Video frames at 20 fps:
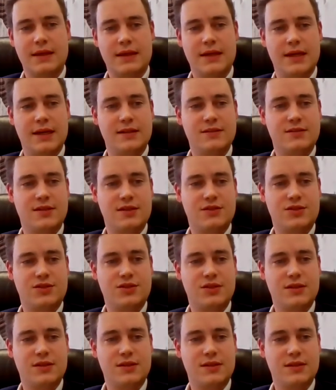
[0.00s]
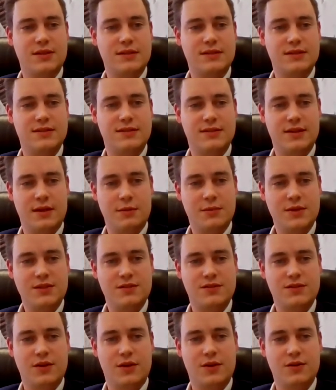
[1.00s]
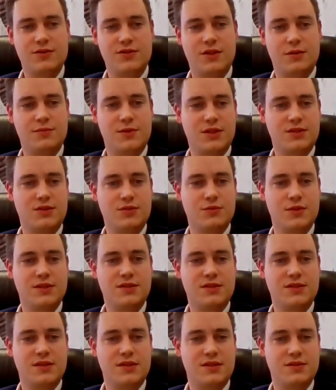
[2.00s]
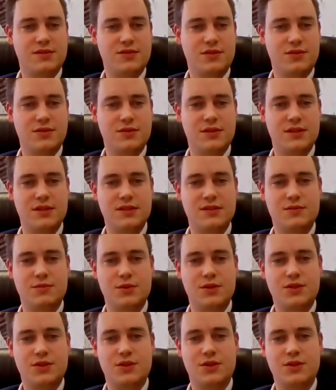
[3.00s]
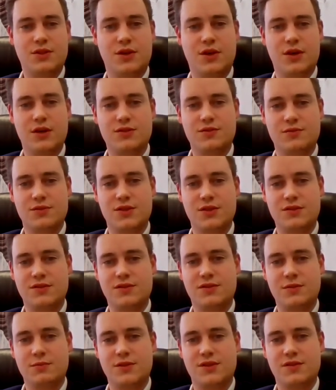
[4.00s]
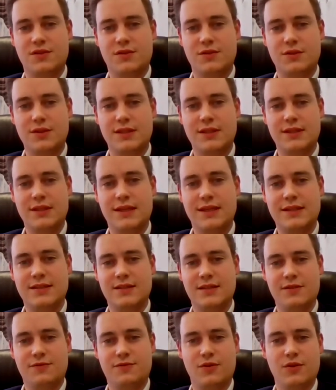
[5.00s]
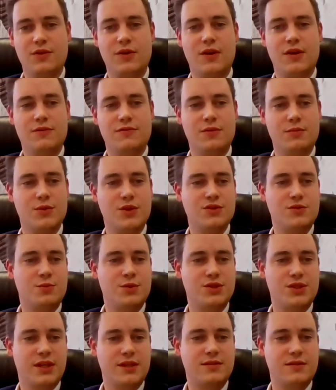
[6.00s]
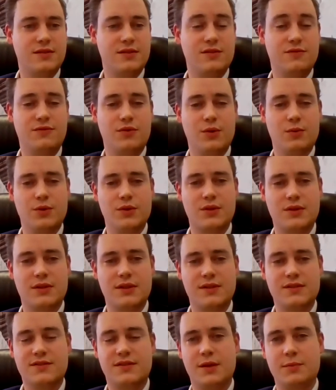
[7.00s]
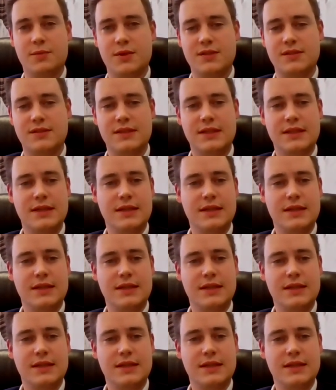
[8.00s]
Any such statements are subject to risks and uncertainties which could cause results to materially differ from those projected in the forward-looking statements.